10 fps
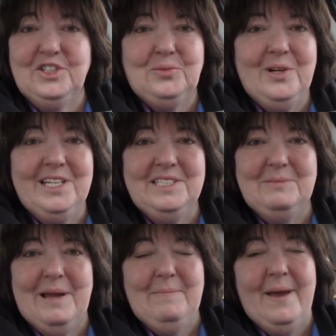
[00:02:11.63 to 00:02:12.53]
Ran
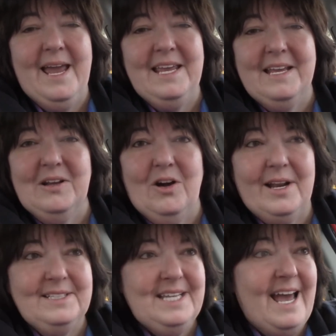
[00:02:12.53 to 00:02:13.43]
into my bank and
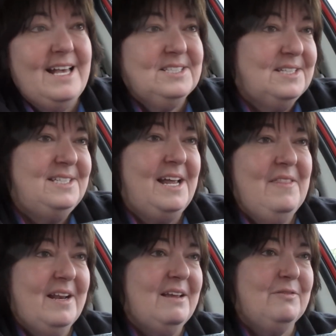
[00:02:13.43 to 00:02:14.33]
got a task
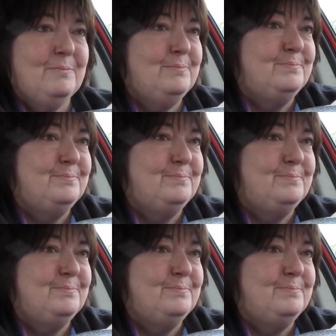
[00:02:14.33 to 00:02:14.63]
done that I've